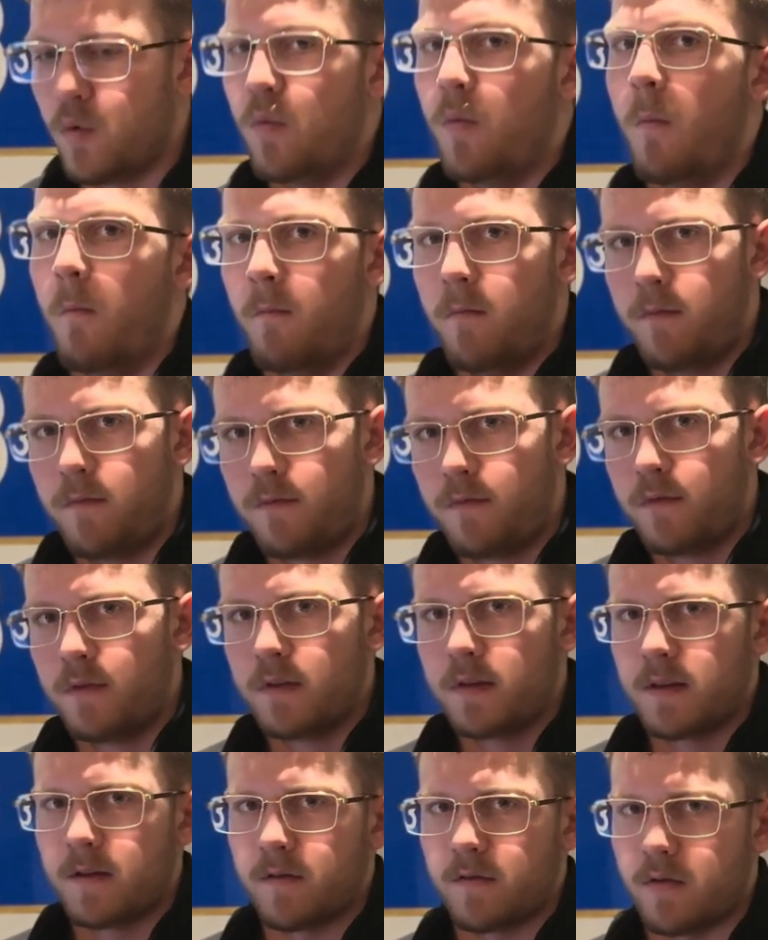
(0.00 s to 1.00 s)
oomph,
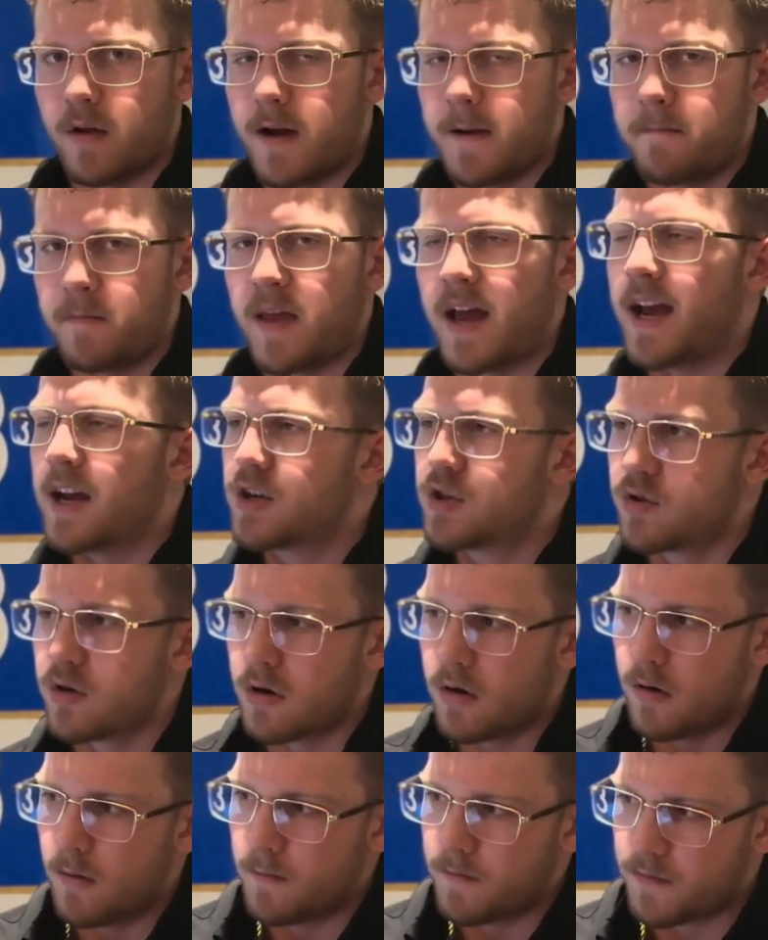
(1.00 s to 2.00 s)
right? The
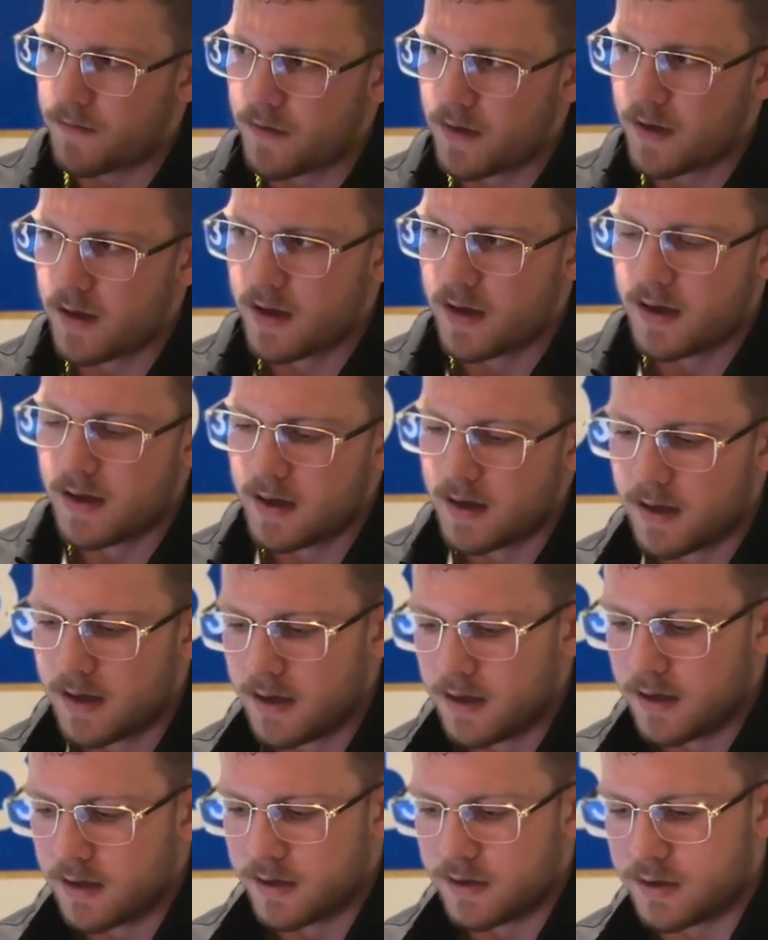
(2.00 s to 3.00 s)
extra oomph
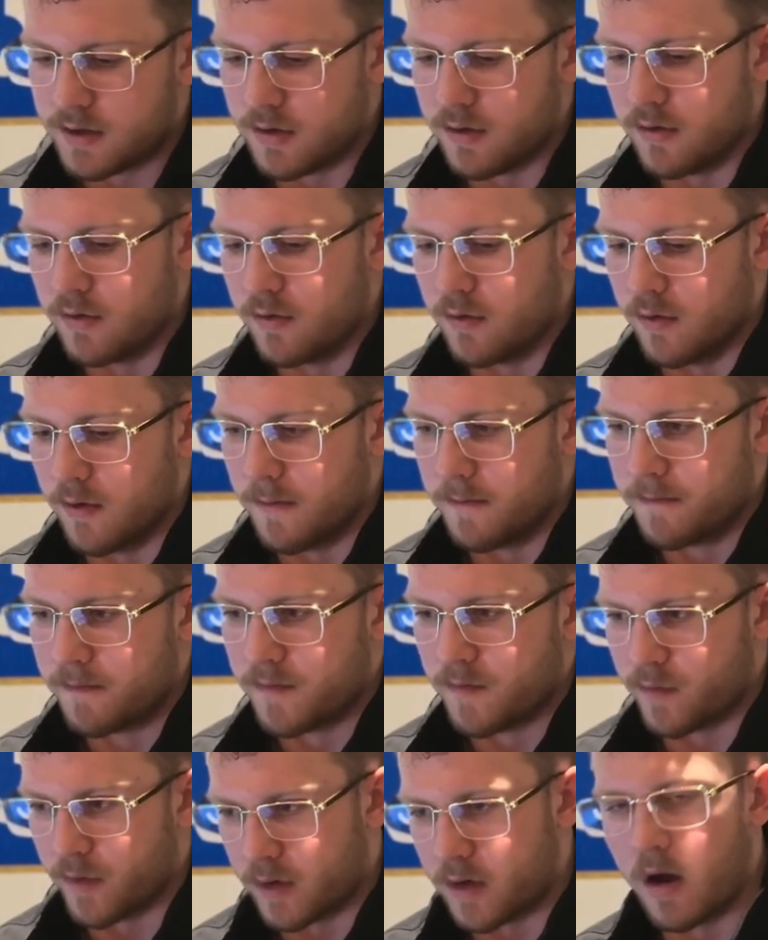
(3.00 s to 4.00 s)
to
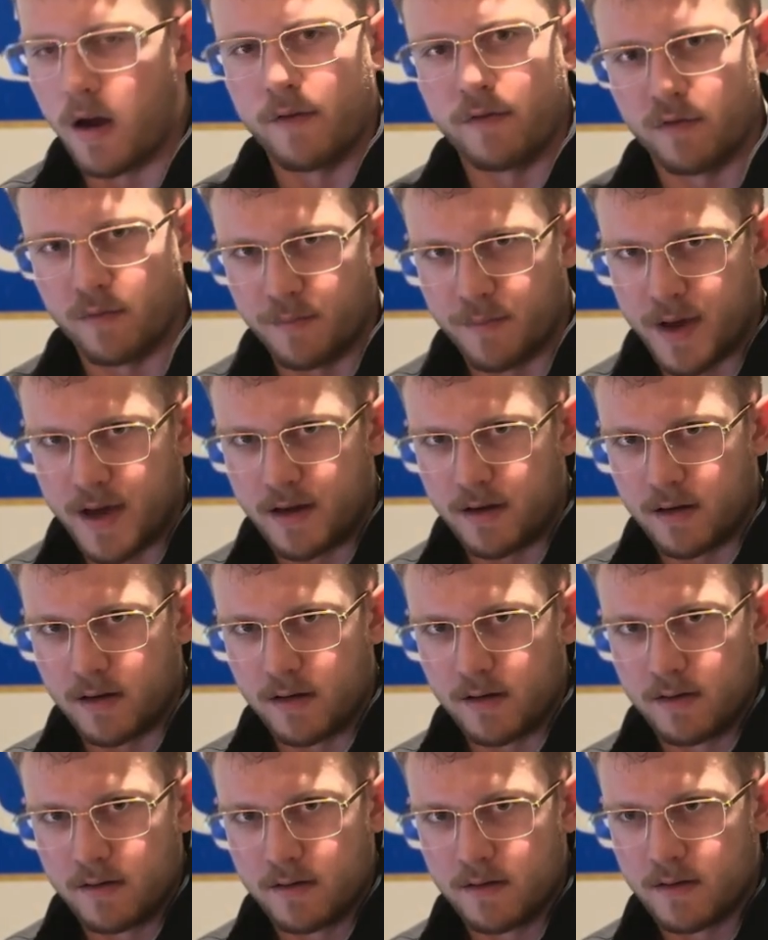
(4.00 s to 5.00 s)
recover
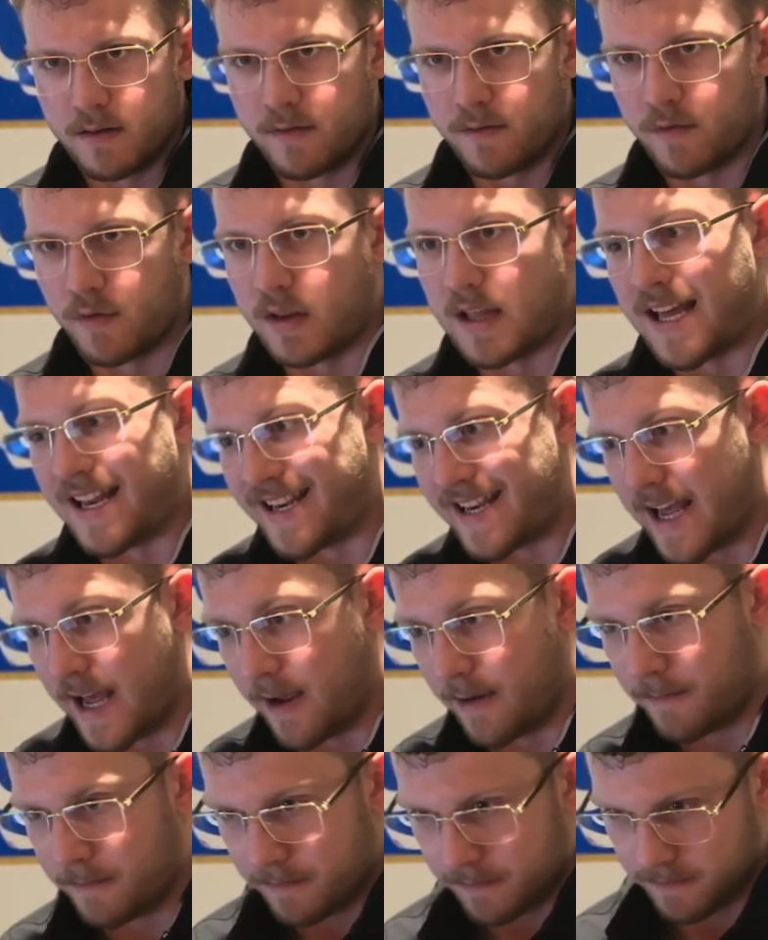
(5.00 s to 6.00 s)
better for that
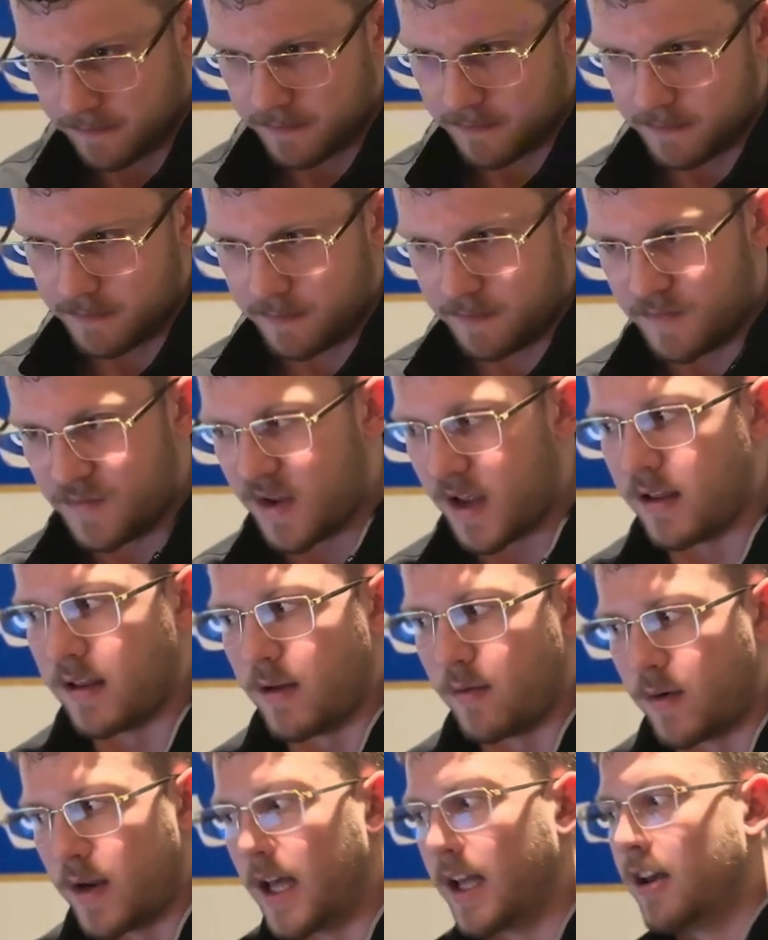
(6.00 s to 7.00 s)
day. And
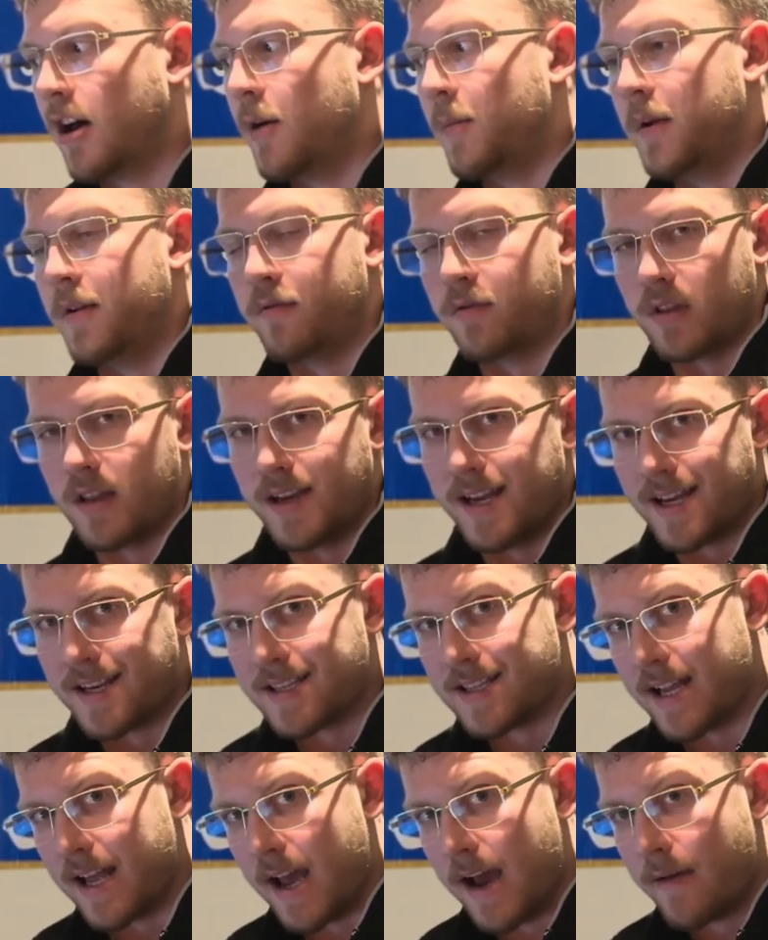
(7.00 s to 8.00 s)
then when I come in for the
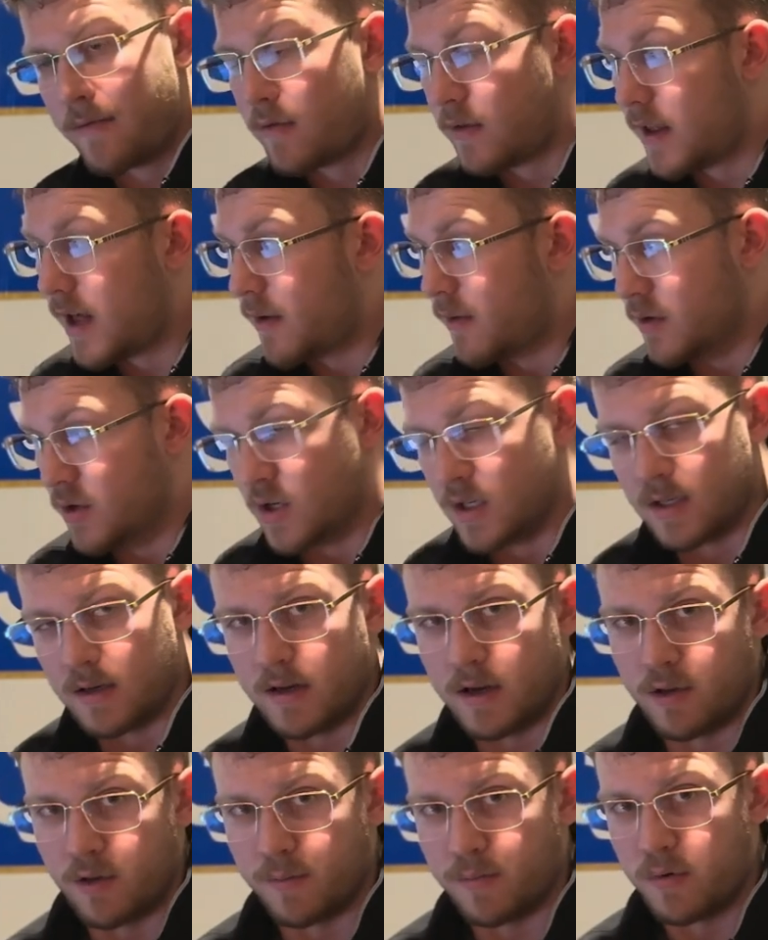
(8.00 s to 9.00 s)
next day after that, which is
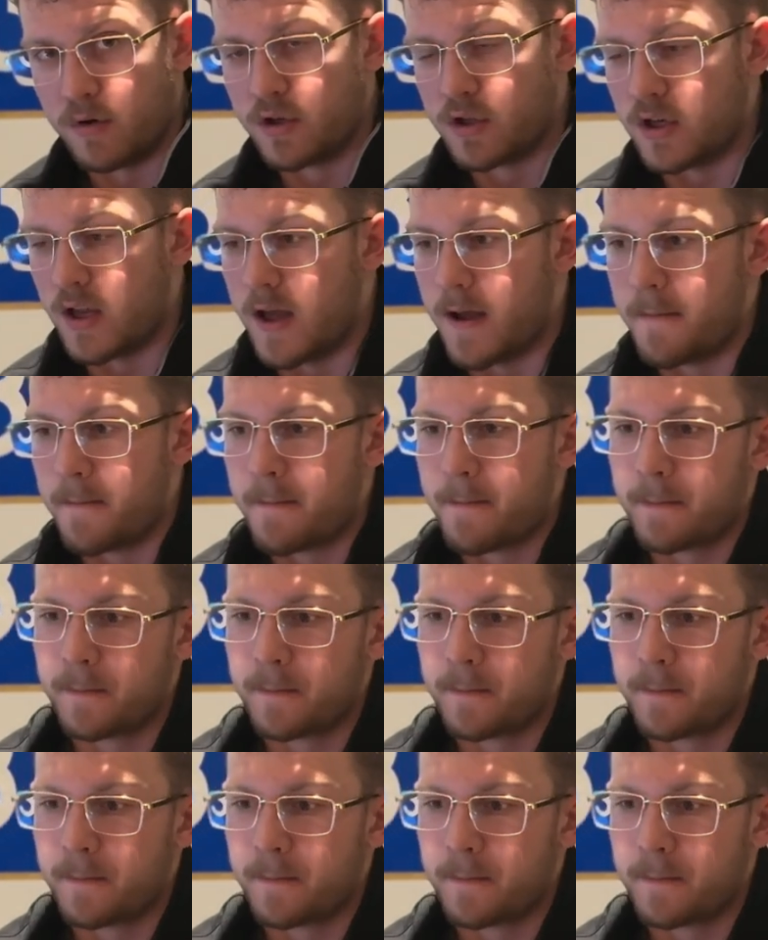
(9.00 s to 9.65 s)
another push day,